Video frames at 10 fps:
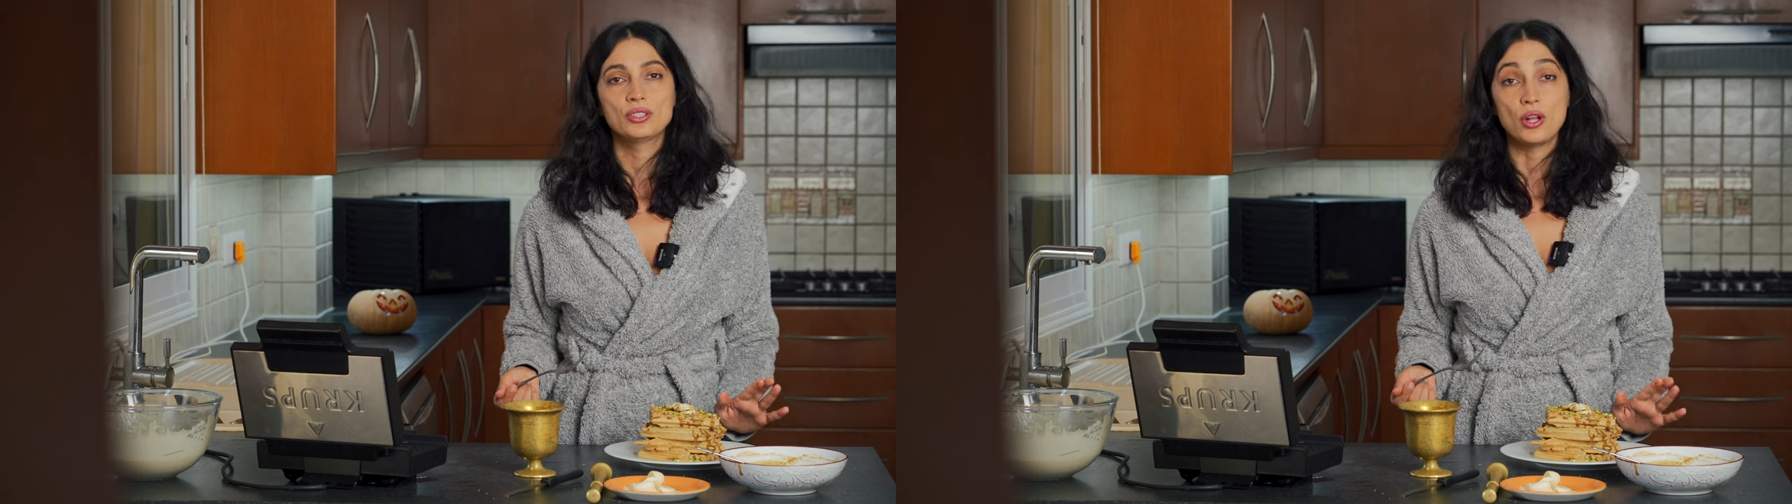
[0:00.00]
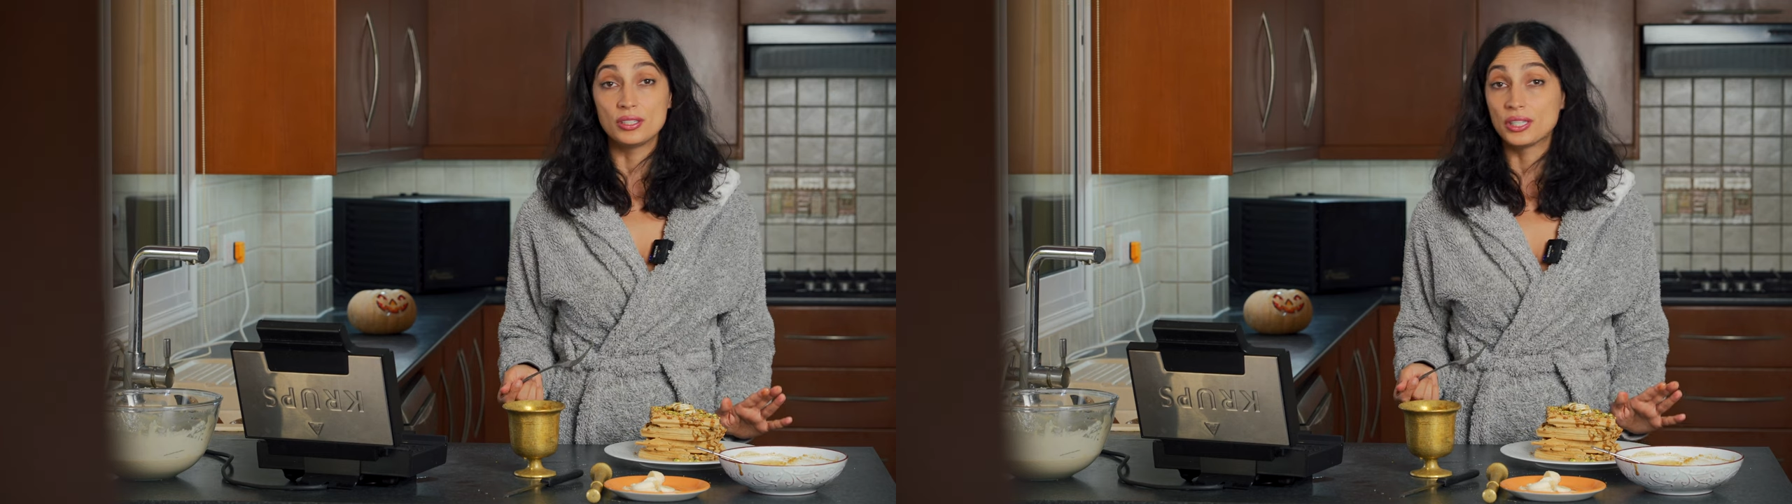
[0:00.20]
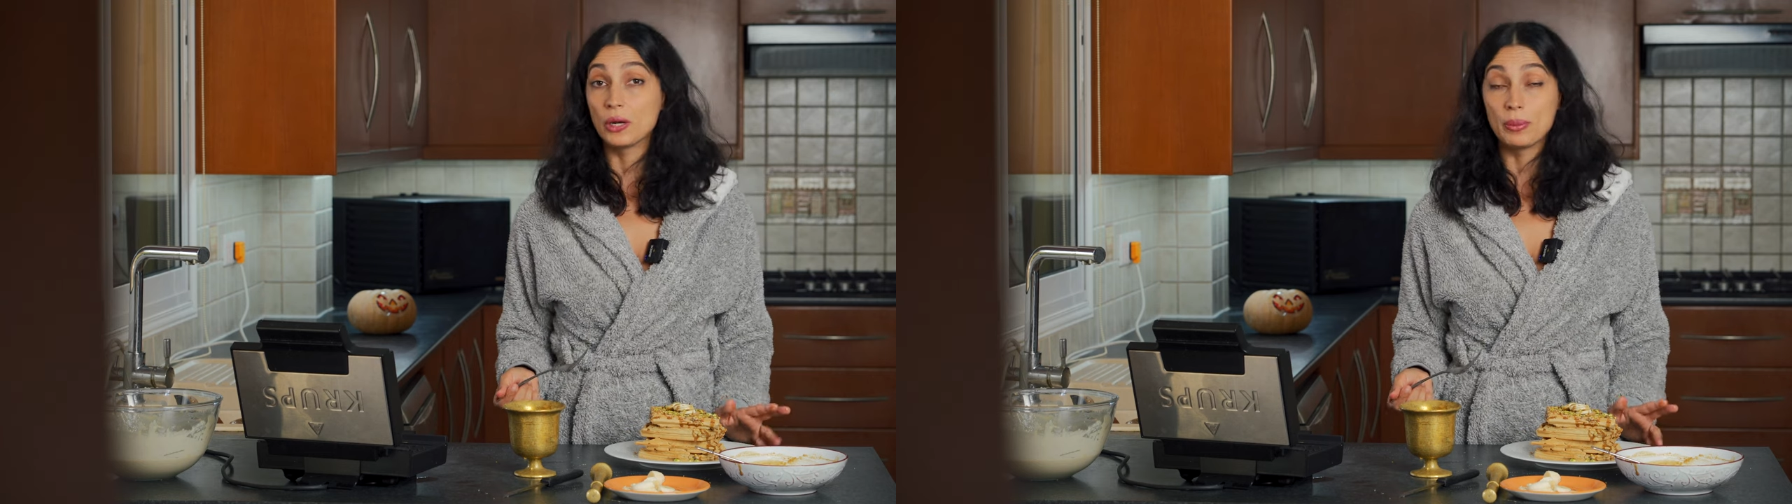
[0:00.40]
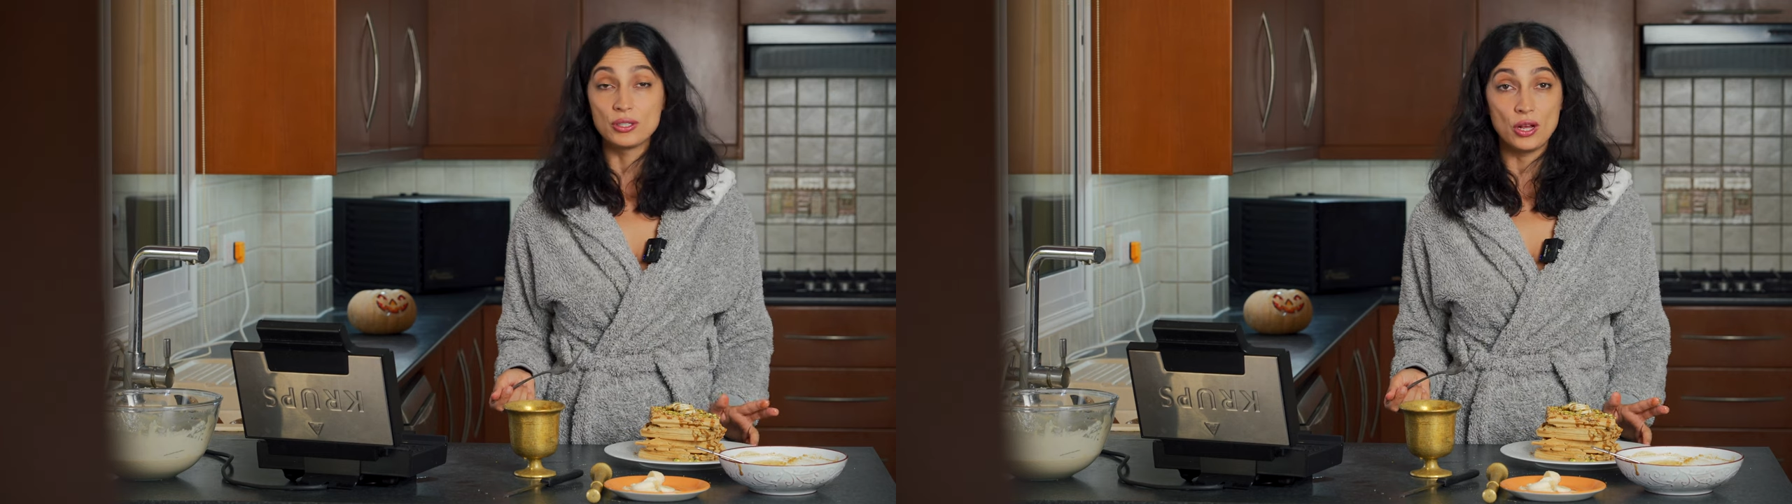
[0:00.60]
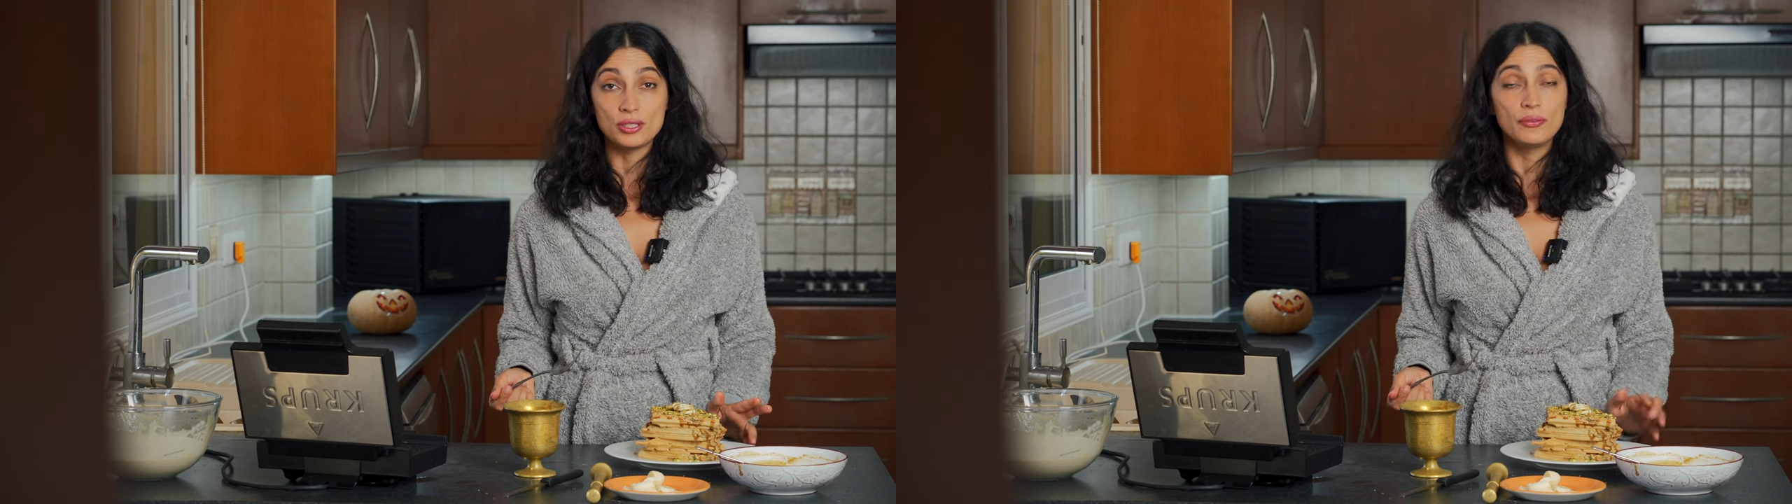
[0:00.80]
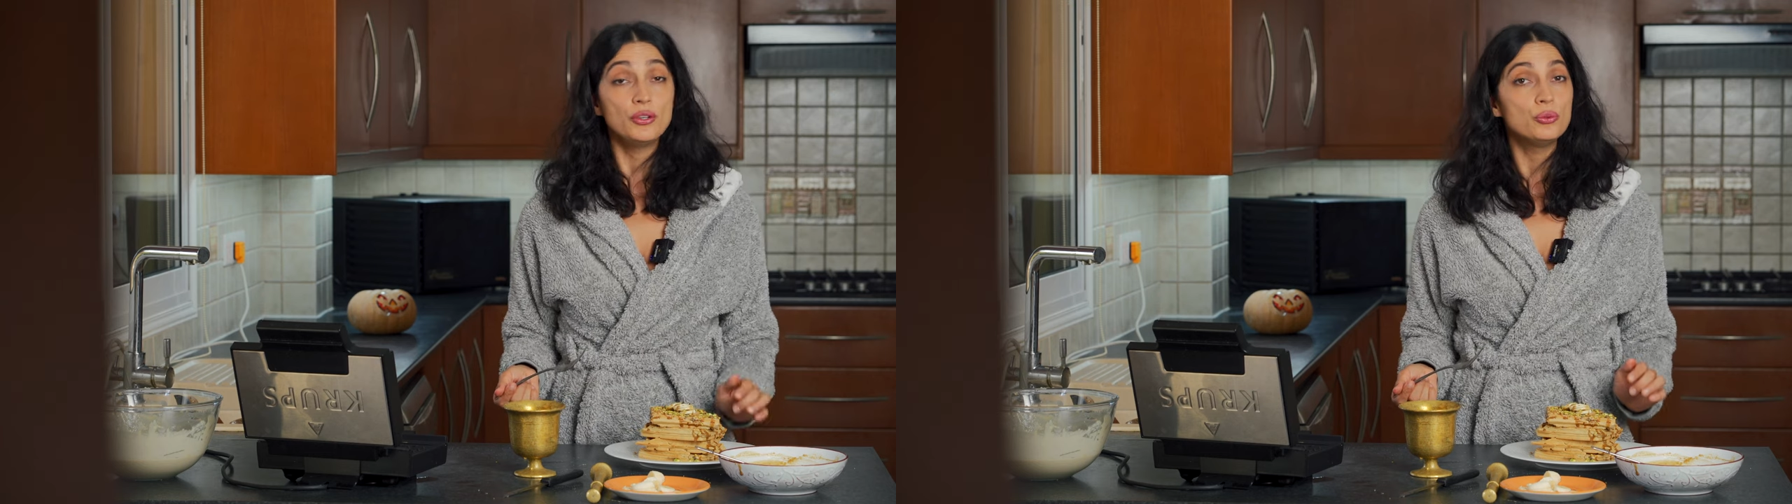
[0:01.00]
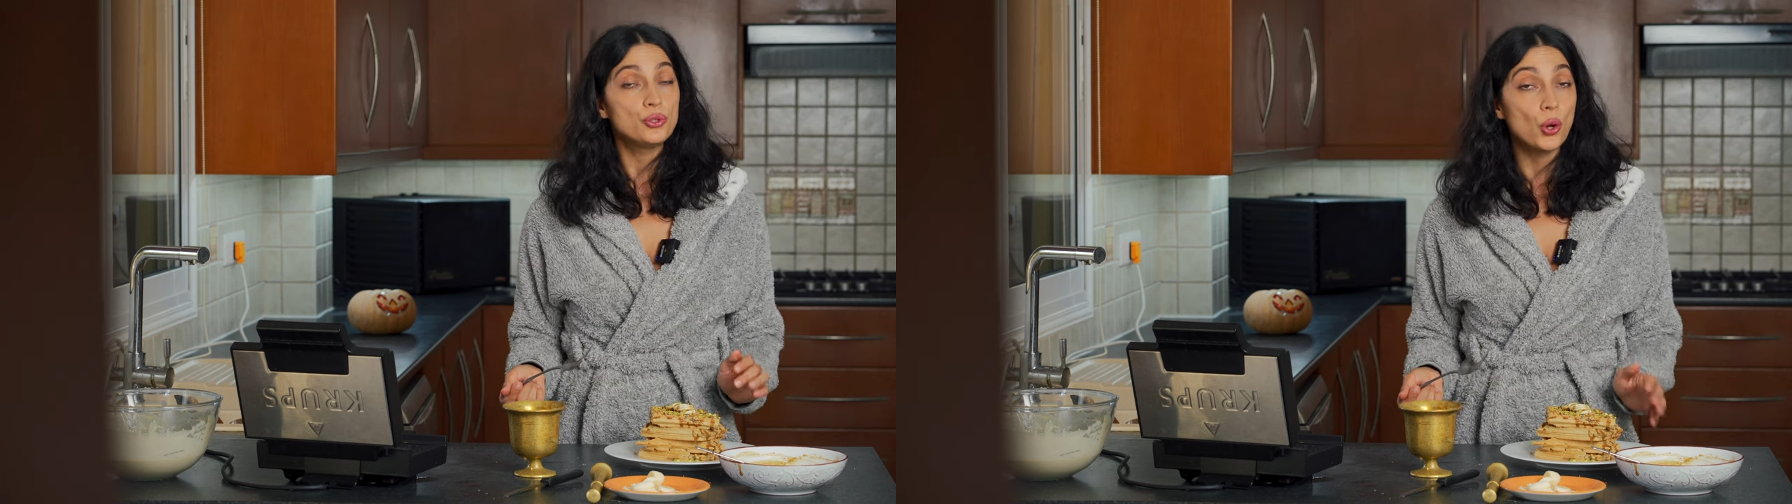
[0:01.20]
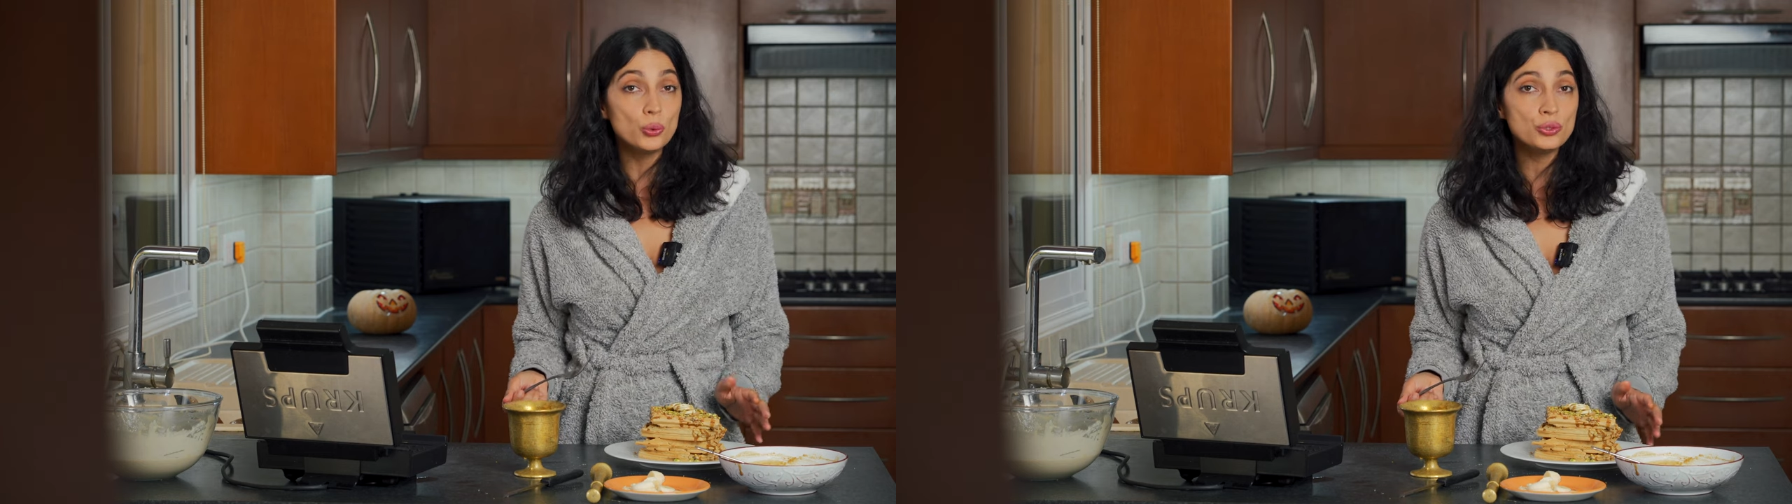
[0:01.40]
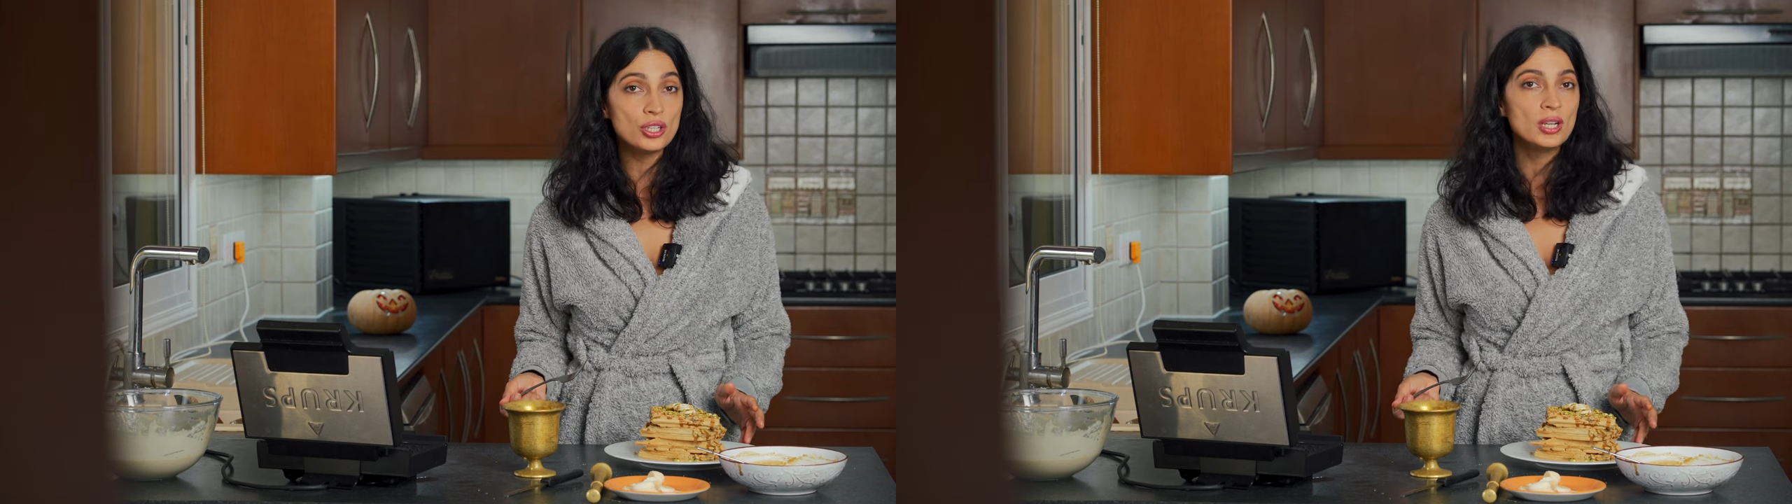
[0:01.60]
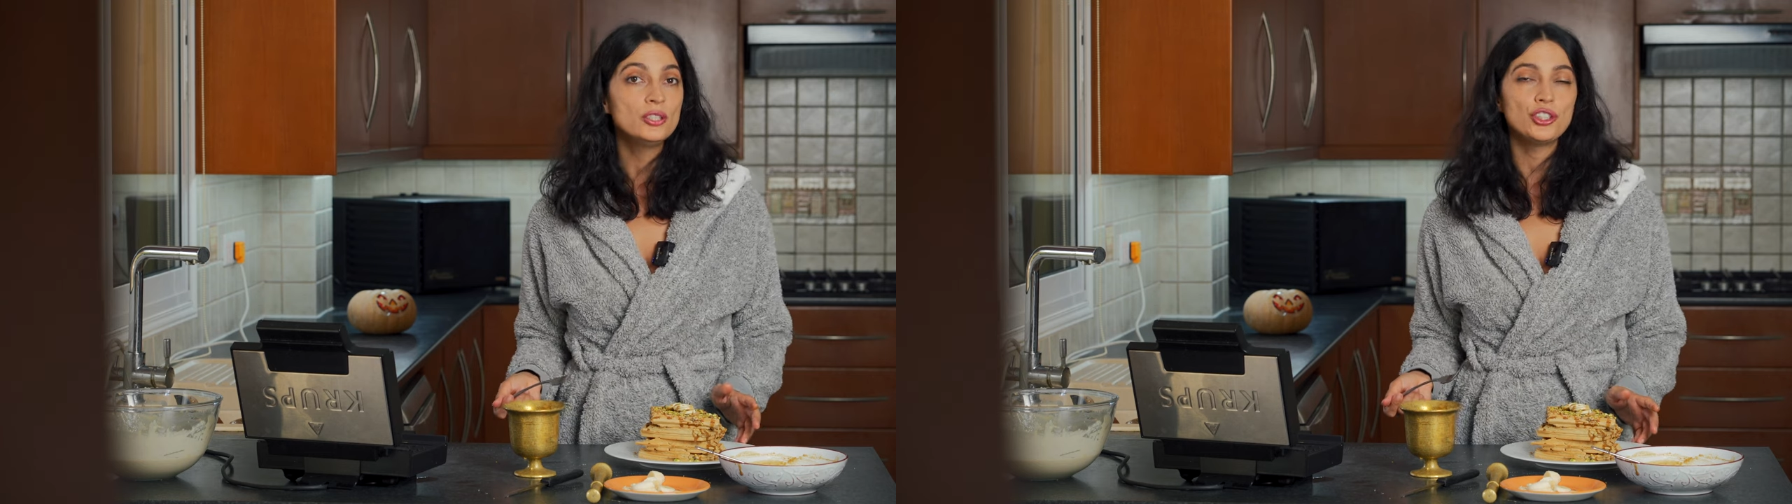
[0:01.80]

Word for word: salted caramel sauce. If you don't,